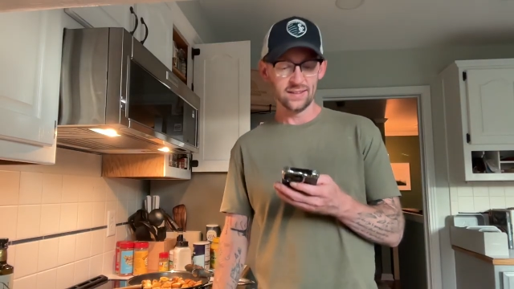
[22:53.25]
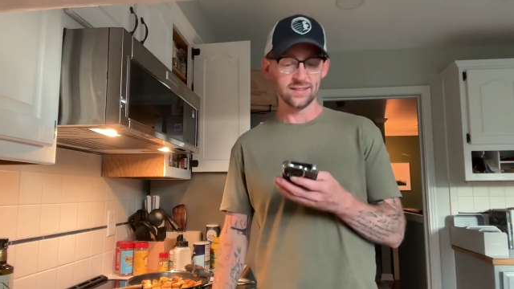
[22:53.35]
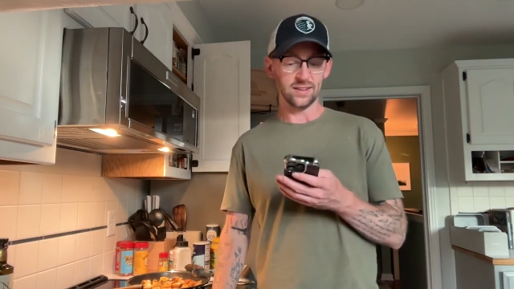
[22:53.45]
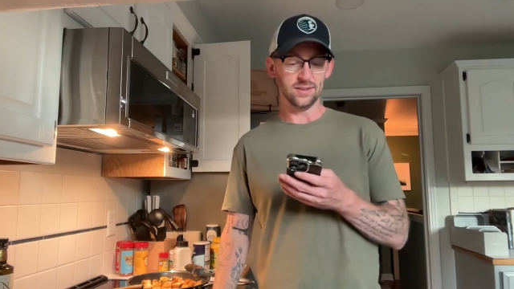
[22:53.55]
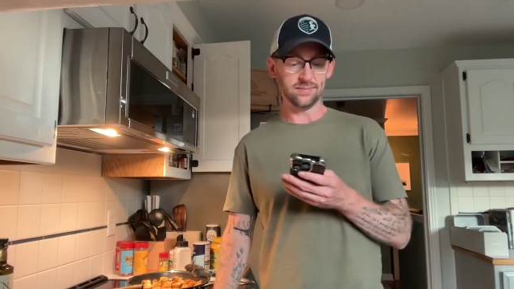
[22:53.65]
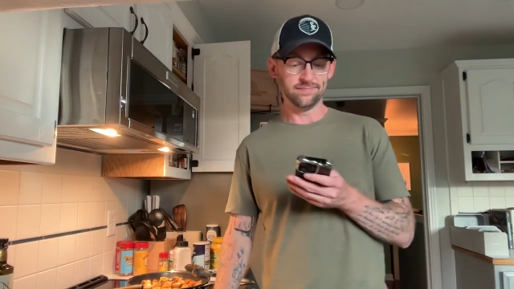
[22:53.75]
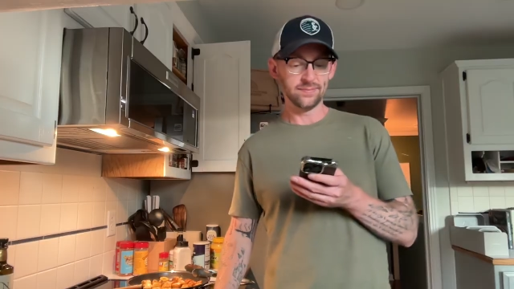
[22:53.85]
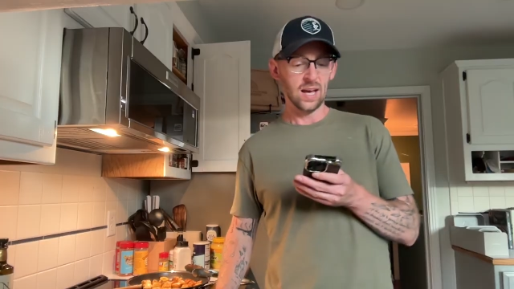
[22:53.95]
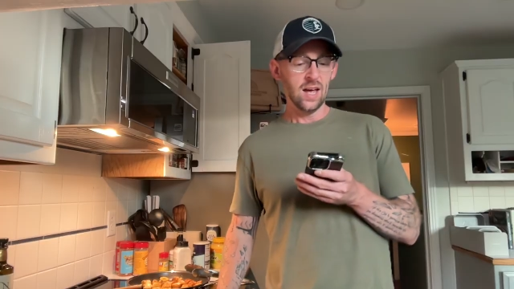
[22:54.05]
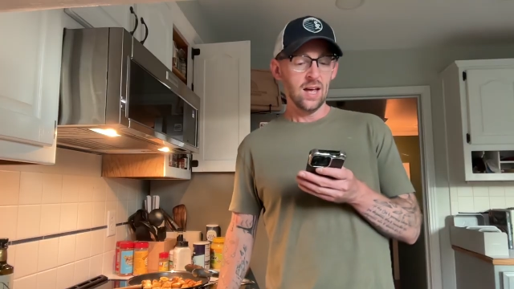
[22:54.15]
So,
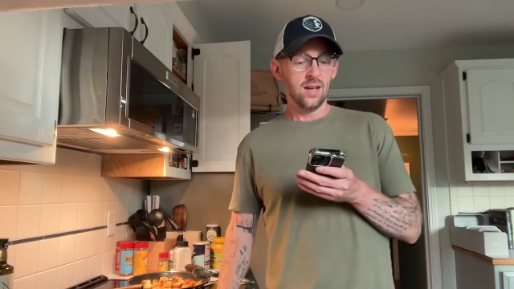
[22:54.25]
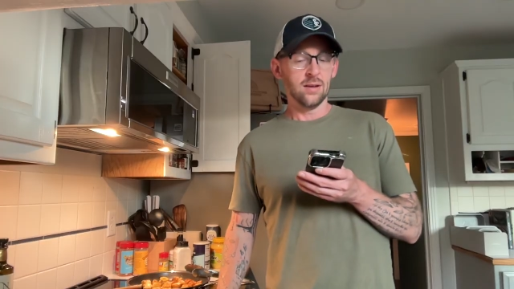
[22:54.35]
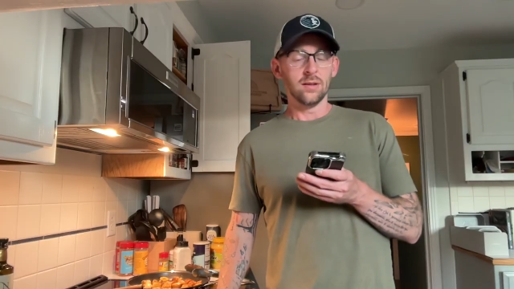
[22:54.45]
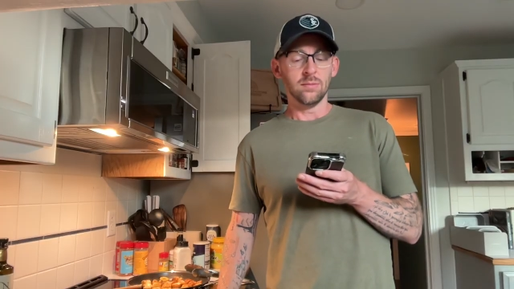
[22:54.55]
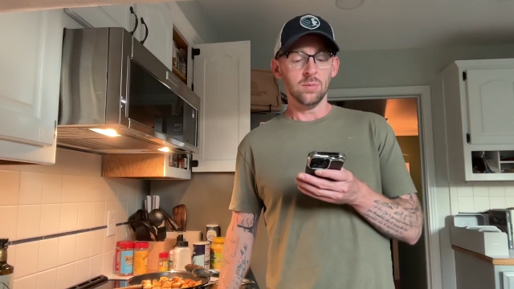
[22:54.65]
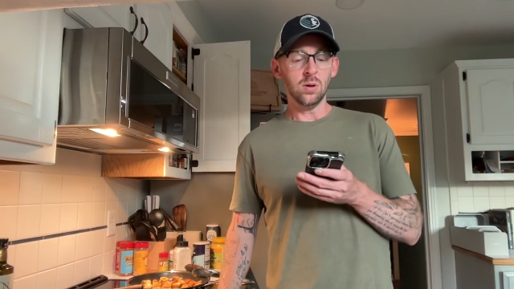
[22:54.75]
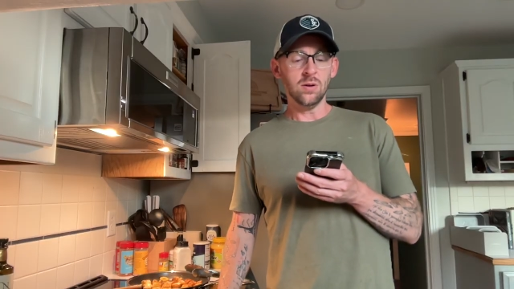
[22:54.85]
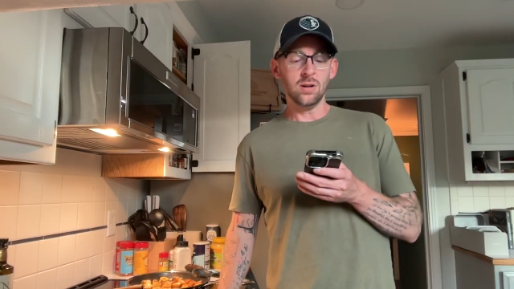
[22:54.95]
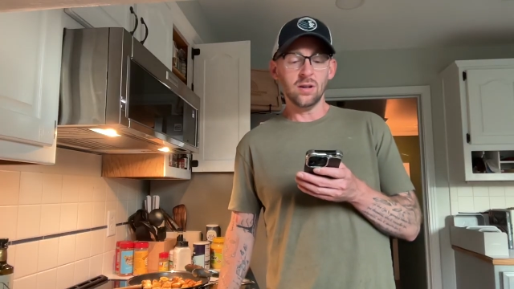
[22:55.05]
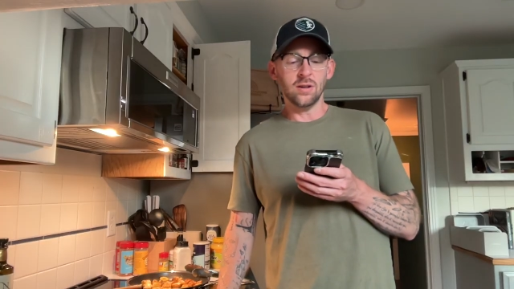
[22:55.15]

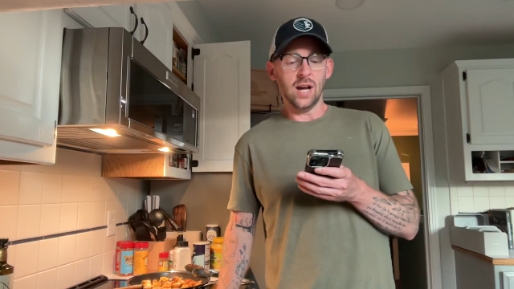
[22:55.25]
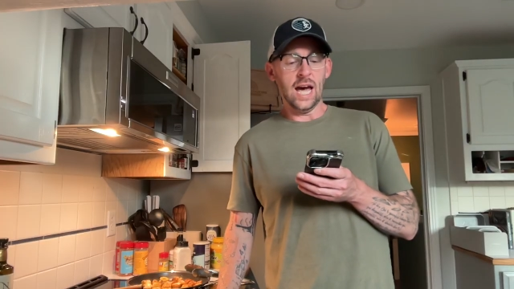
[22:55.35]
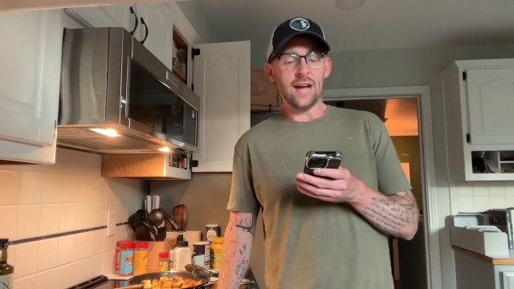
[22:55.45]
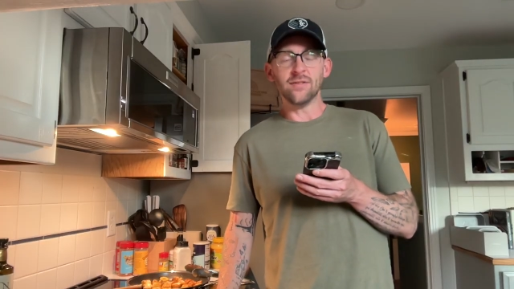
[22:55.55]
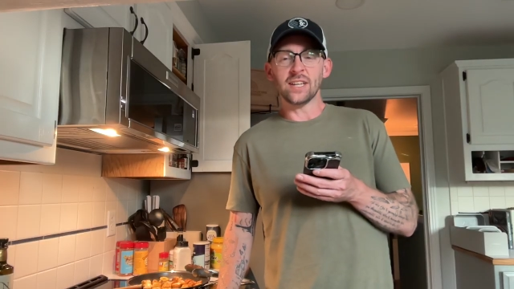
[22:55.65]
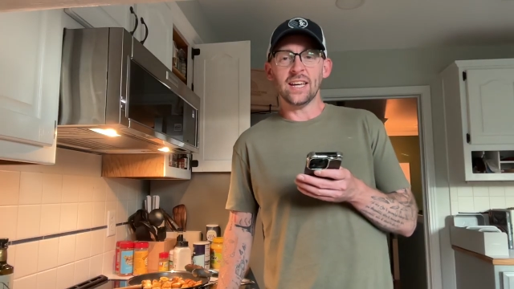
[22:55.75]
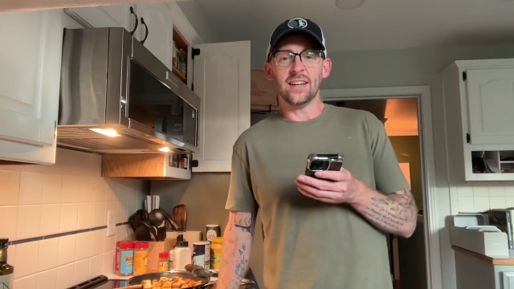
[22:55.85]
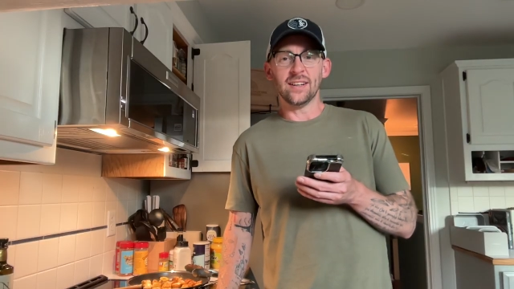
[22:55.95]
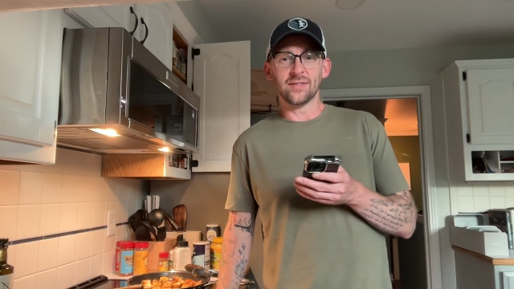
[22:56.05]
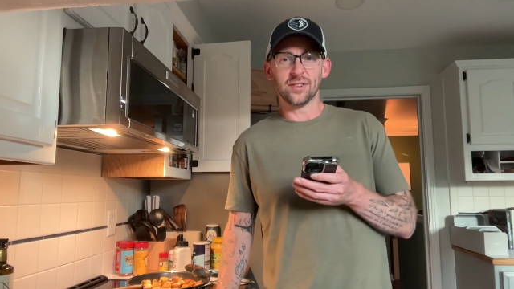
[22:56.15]
more
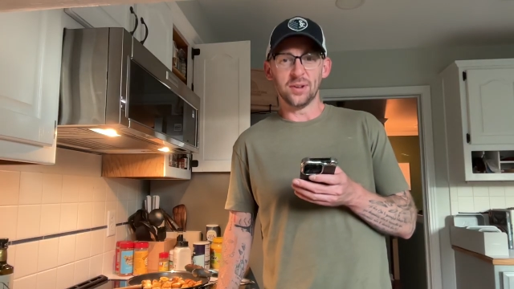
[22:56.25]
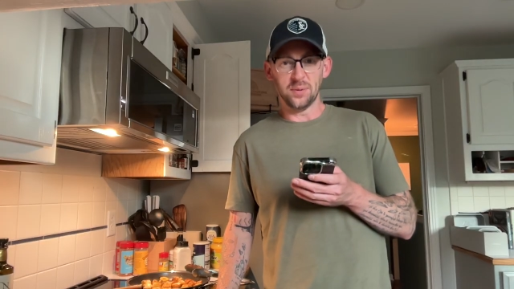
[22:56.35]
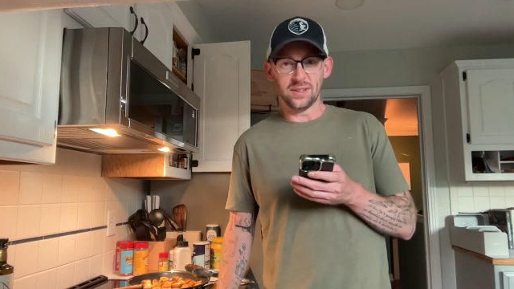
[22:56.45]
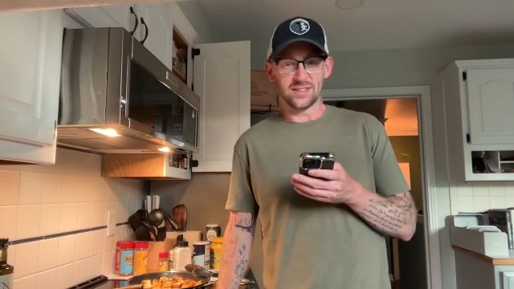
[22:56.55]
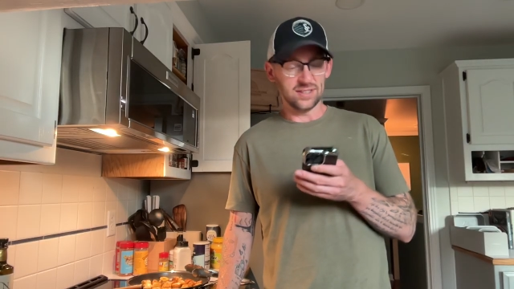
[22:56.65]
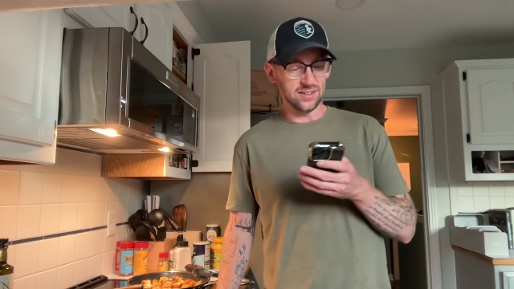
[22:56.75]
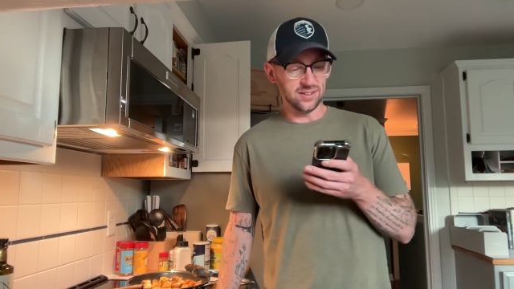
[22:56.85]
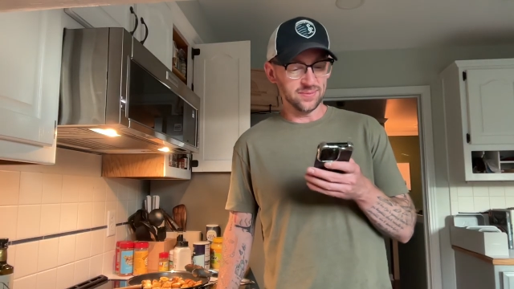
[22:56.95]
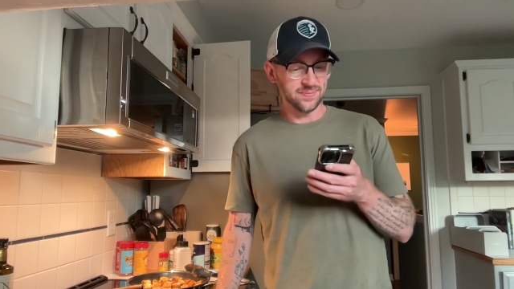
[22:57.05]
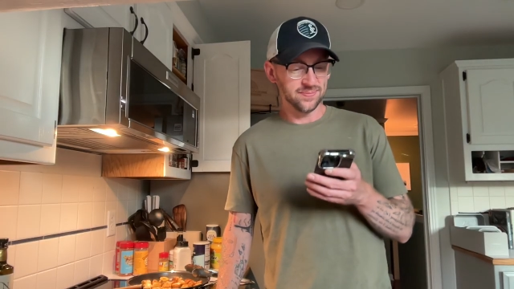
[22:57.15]
advocating for doing so.